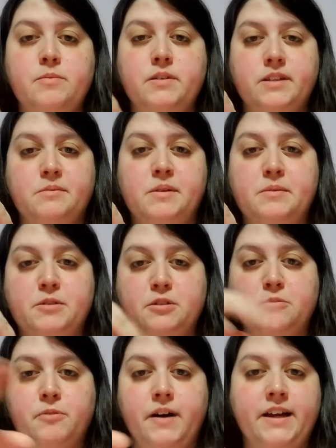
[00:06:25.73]
but sometimes she'll
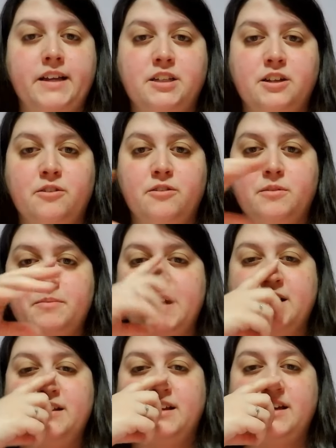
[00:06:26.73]
whine to go in the
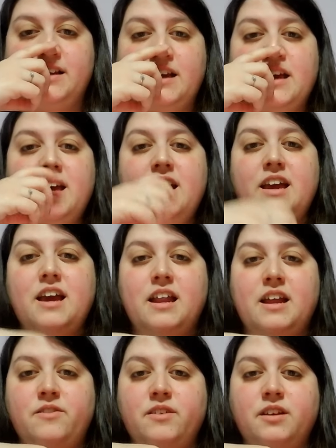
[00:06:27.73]
back lane, and
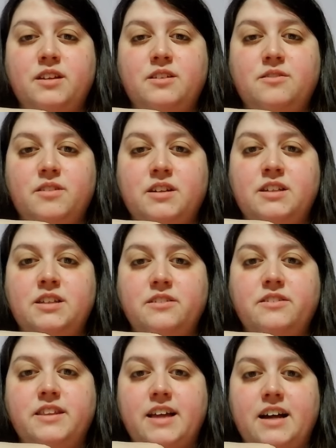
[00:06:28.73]
I really don't want to deal
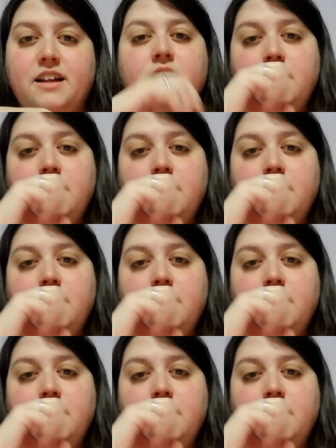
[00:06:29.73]
with that